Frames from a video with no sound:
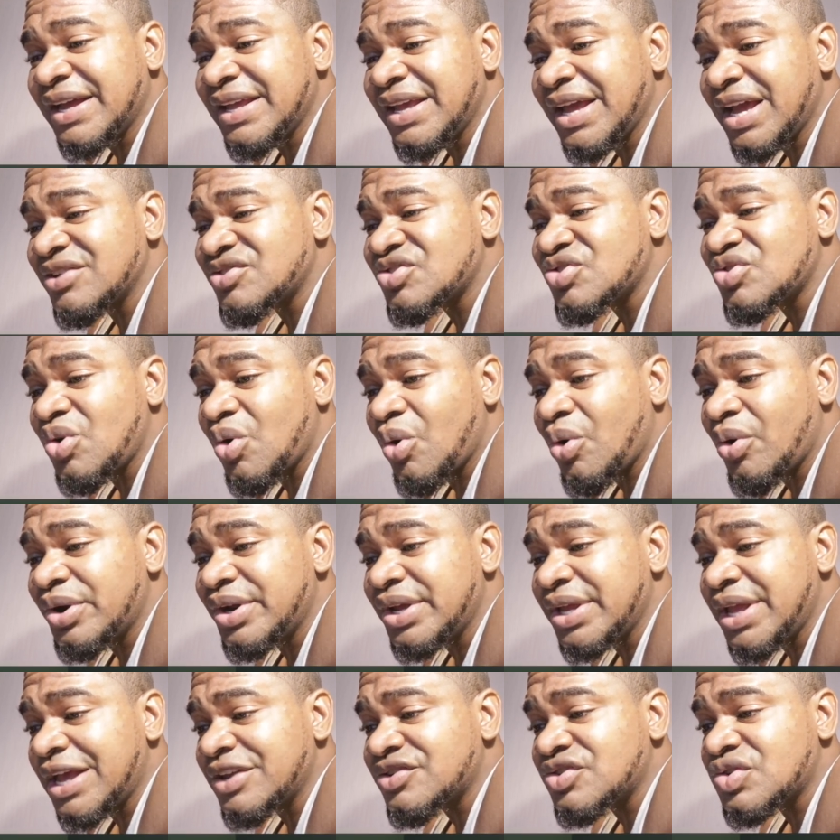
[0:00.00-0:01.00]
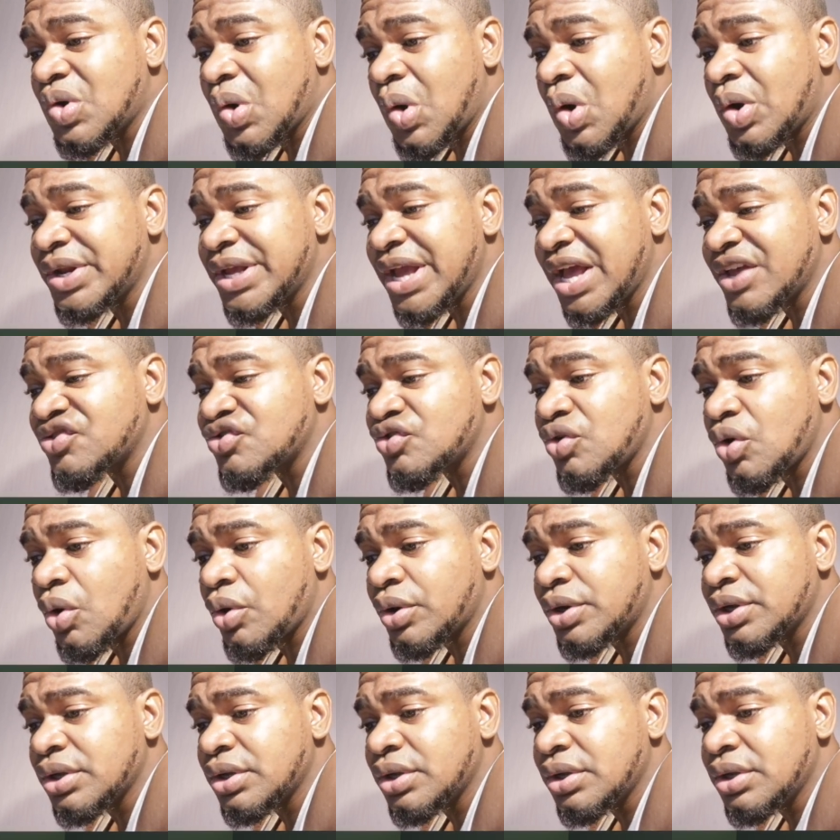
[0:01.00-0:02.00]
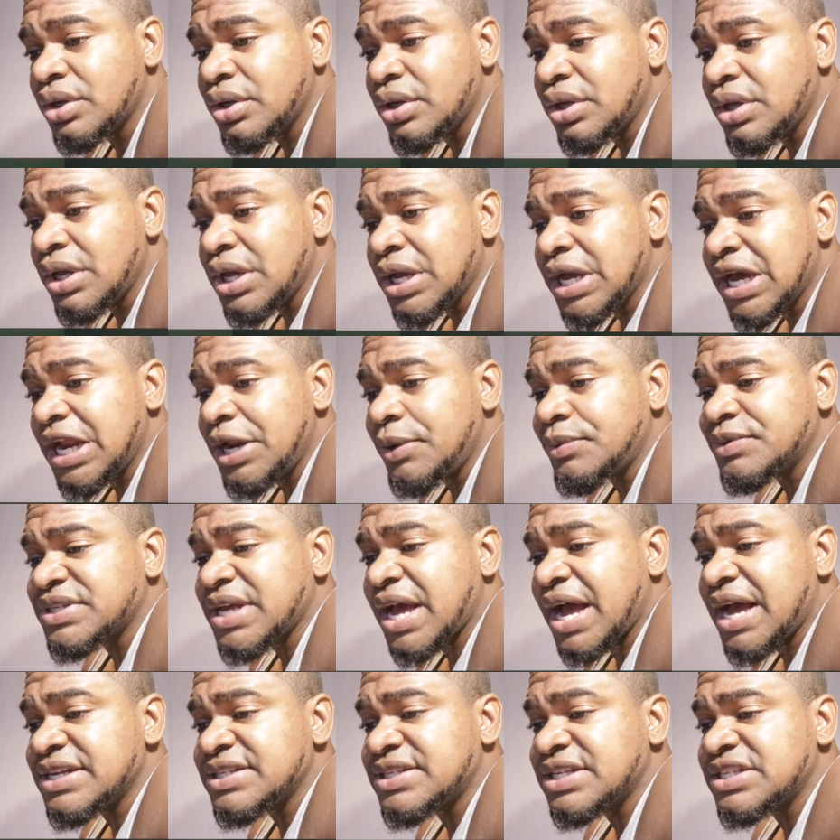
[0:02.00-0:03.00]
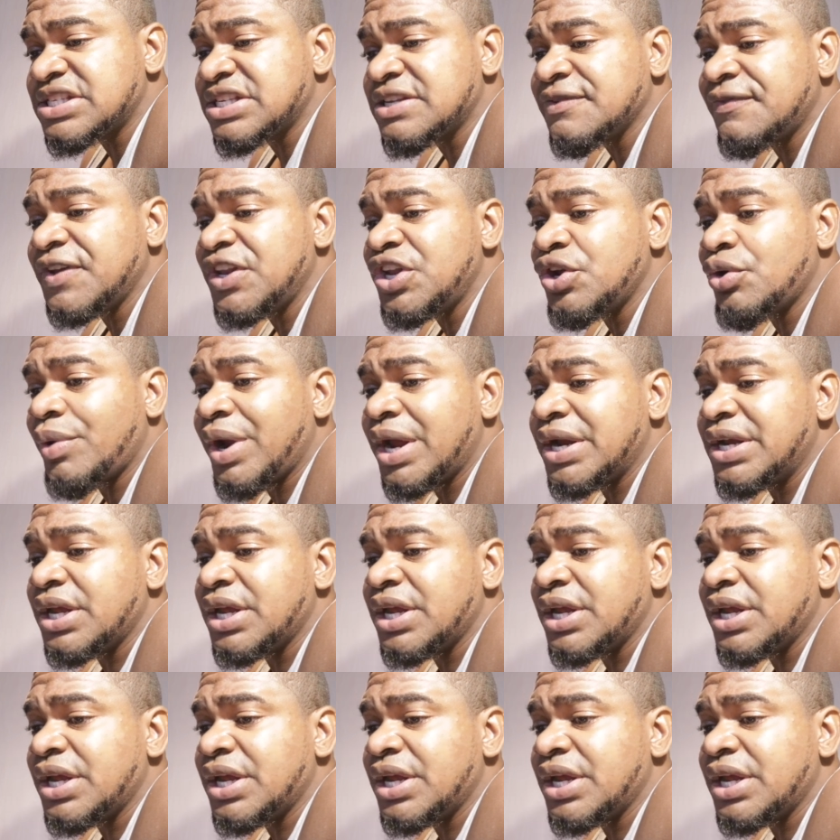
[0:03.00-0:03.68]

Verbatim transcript: yes lord yes lord yes lord anyways guys this is a video right